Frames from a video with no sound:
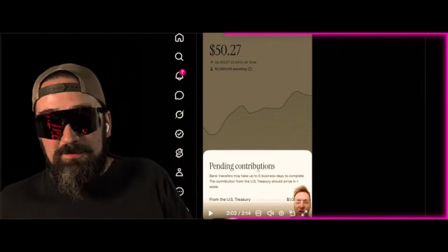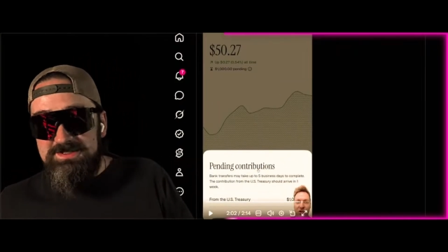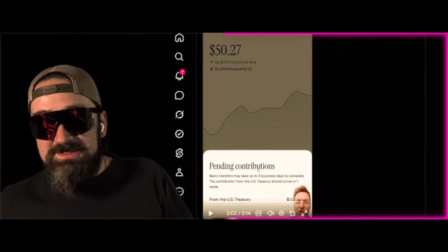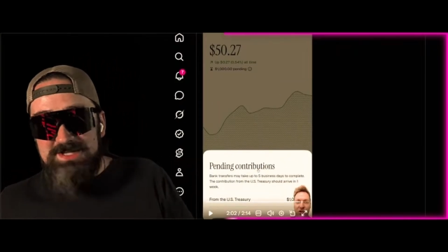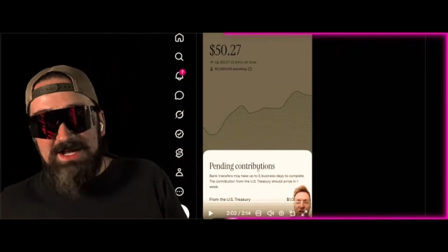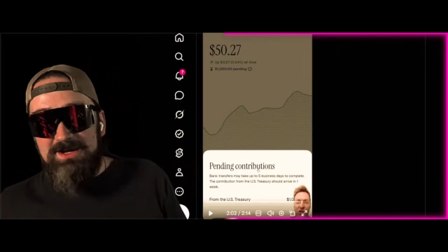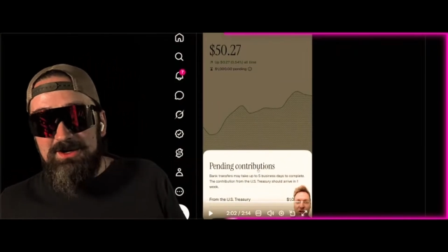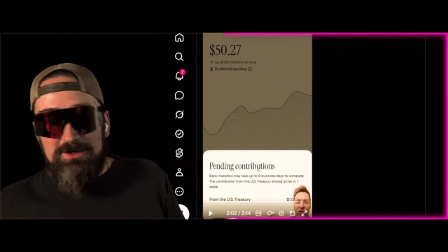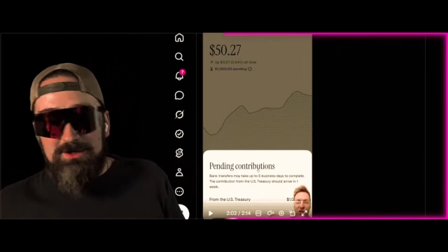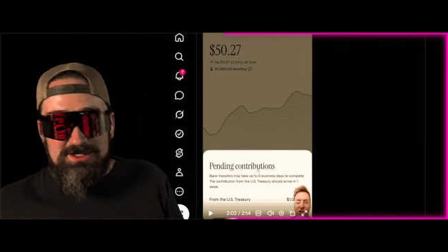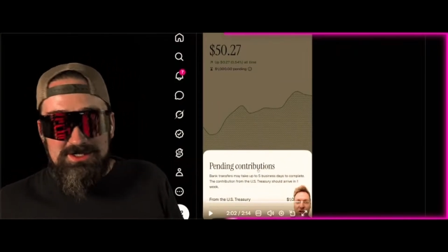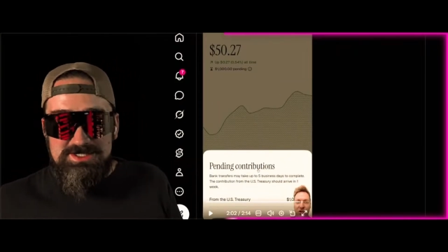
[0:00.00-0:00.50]

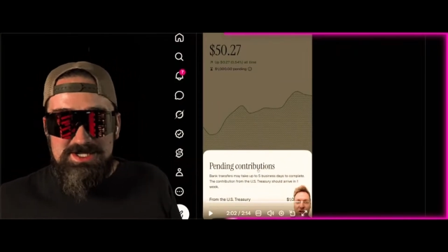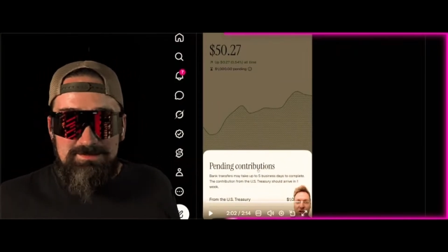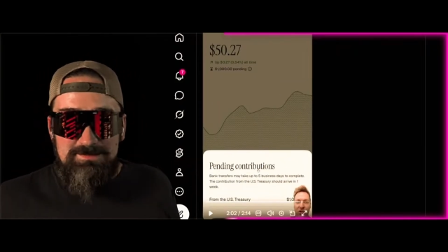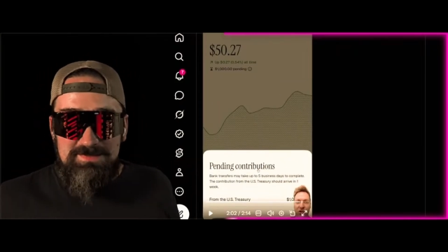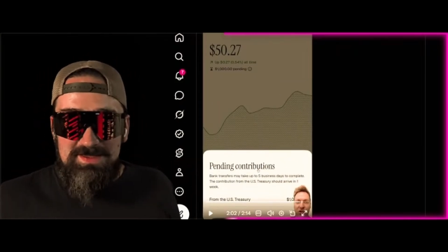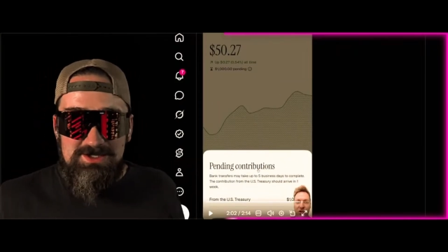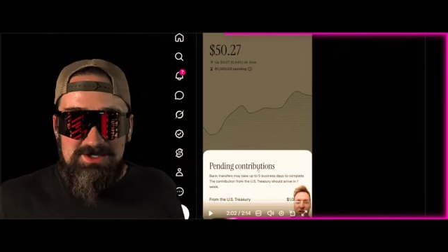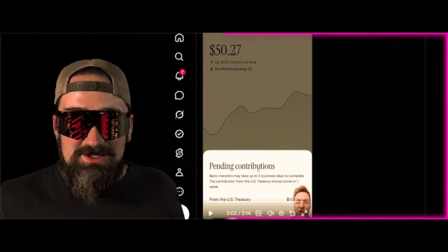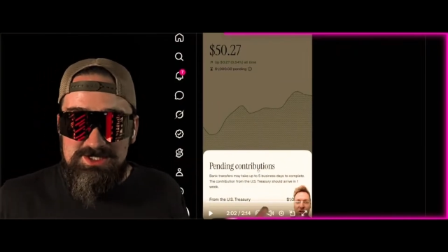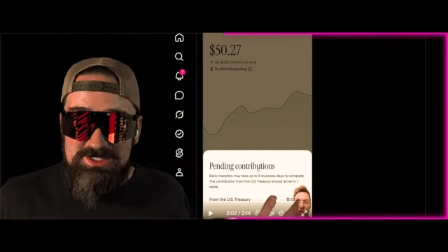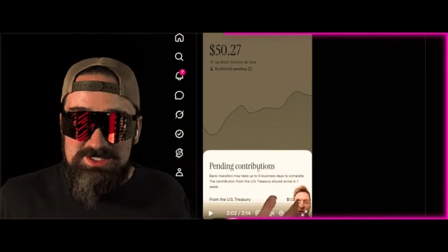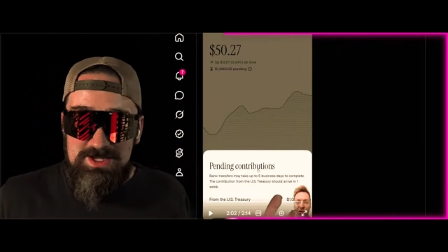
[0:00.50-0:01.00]
dinner or something,
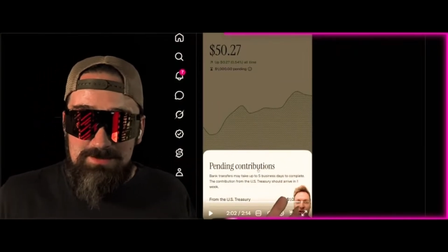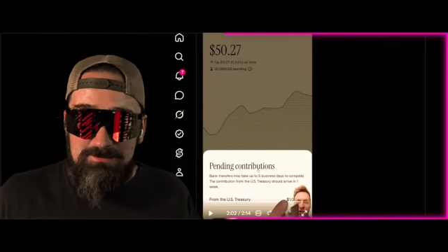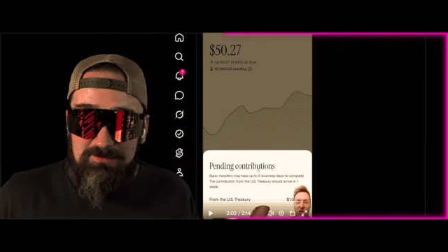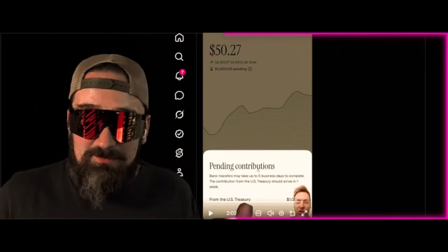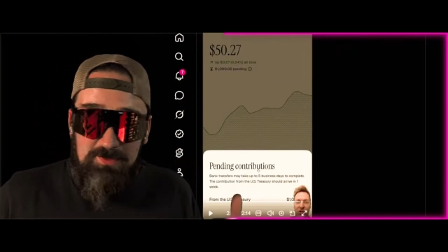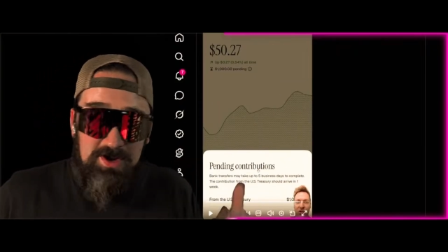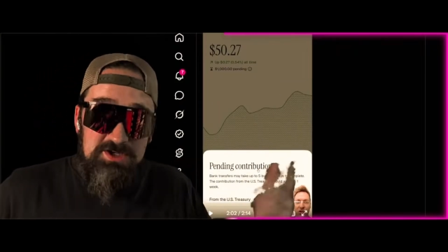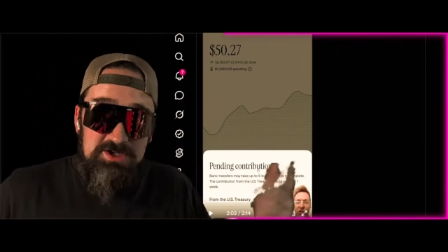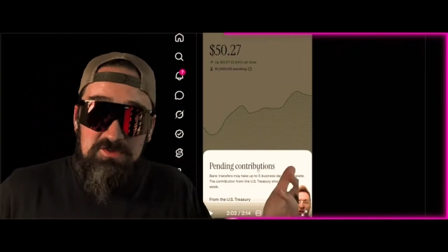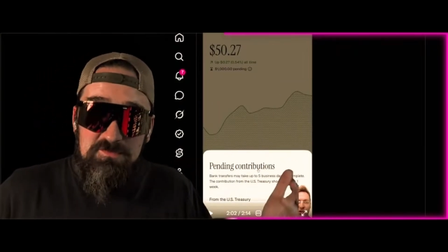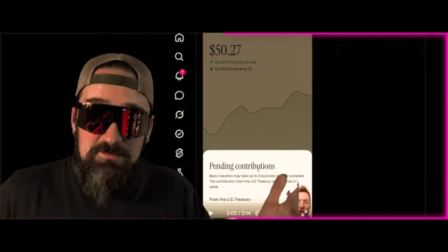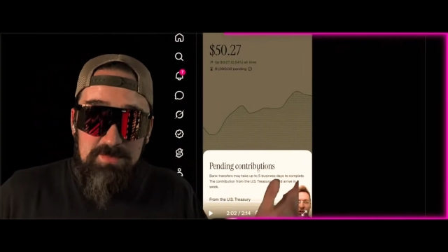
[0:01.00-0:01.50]
just some
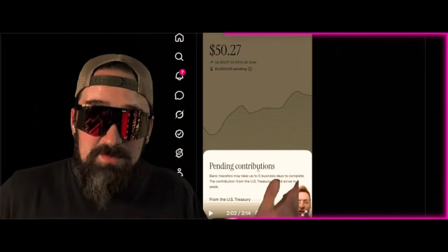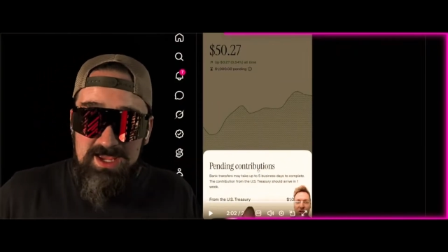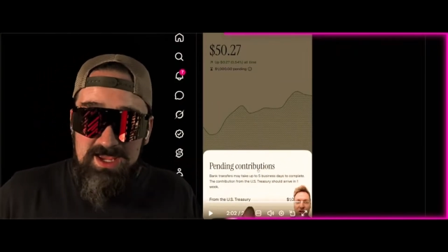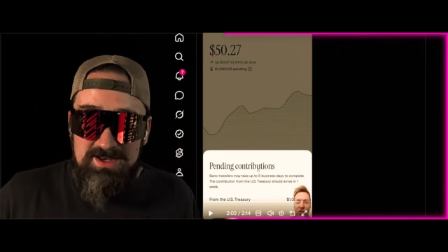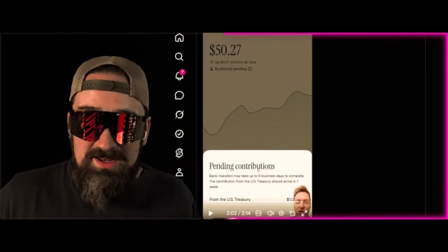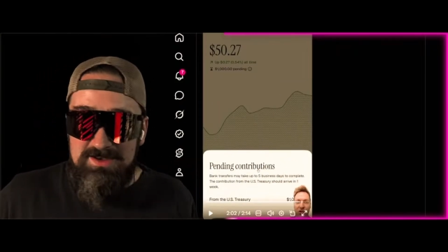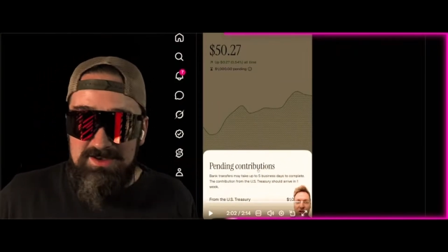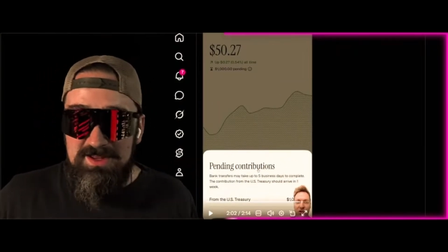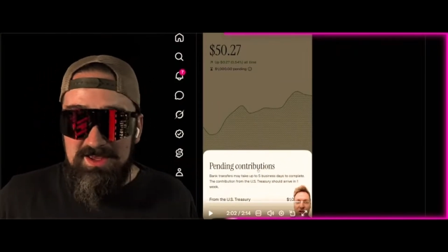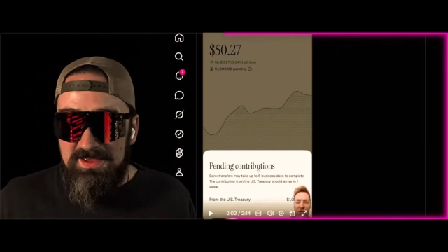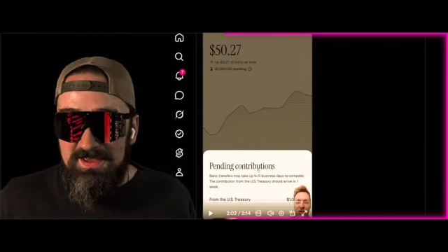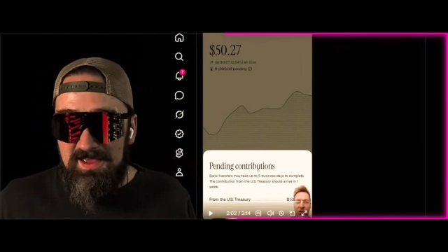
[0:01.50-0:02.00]
friend you've made,